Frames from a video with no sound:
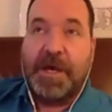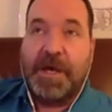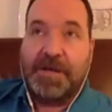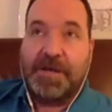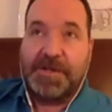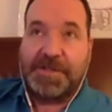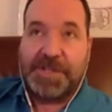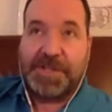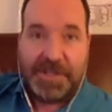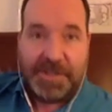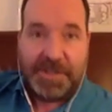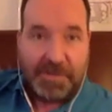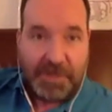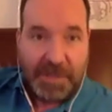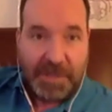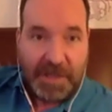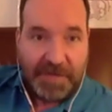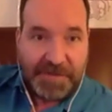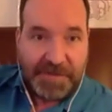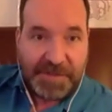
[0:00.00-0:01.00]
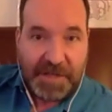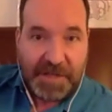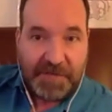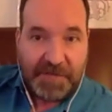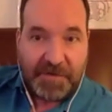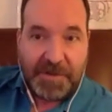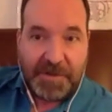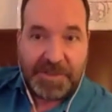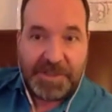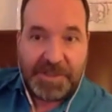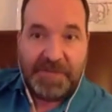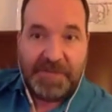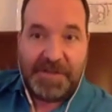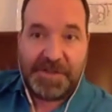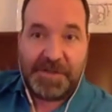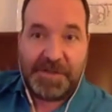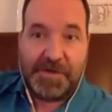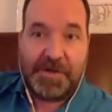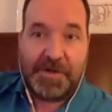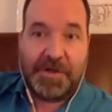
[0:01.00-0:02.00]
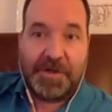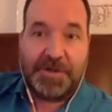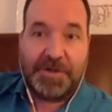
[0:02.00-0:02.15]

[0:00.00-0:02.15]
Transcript: She had to do a love scene for a TV show called